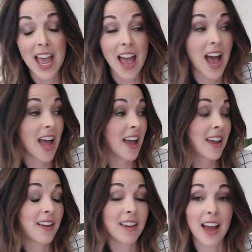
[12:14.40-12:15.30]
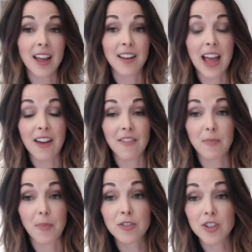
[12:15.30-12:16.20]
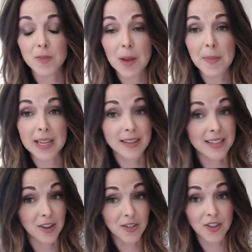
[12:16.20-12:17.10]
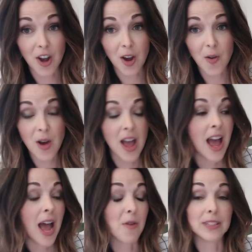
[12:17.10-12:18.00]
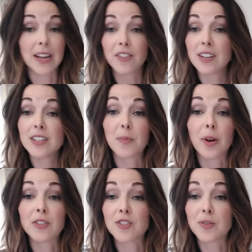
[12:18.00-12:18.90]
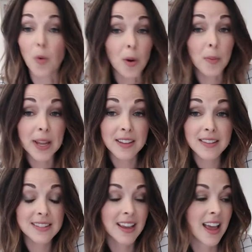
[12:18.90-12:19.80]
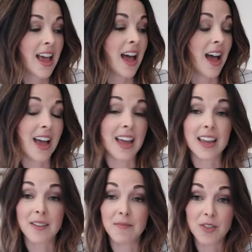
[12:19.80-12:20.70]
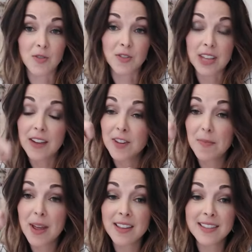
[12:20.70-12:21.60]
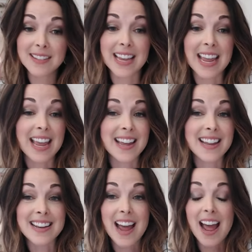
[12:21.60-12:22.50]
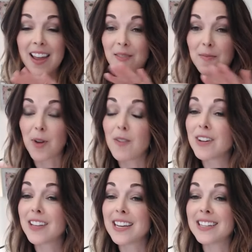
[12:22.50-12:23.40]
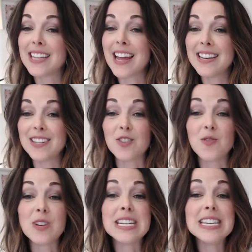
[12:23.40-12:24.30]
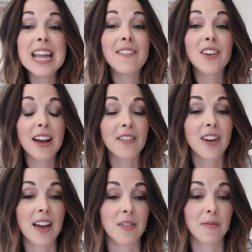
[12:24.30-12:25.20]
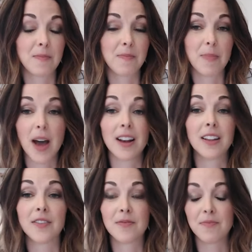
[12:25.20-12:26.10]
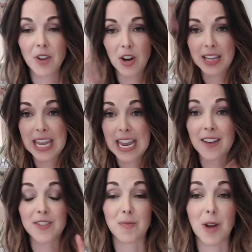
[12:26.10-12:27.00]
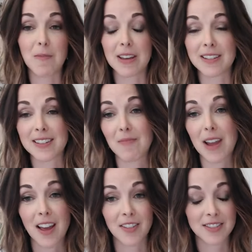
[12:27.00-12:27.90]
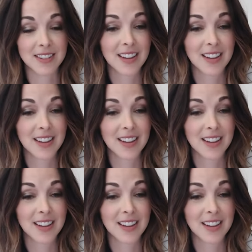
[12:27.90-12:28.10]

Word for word: I have purchased my pins years ago. I will never need to purchase more pins. I use safety pins, and I am perfectly content to never ever have a bottle of, or a can of spray-based in my house.